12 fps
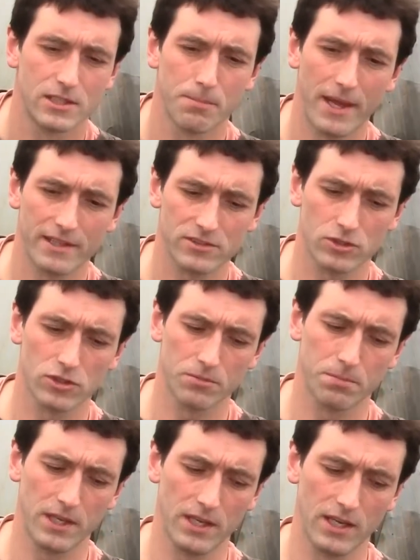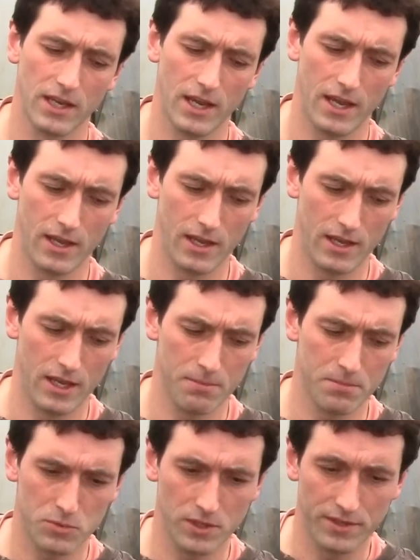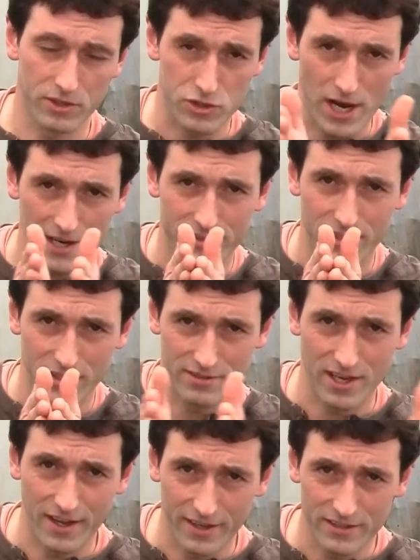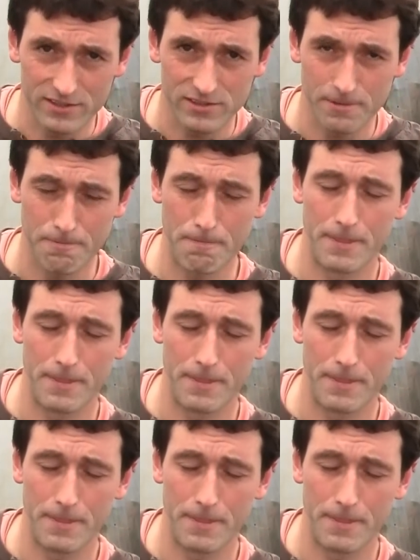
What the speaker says: The beds could be in between the tractor tires.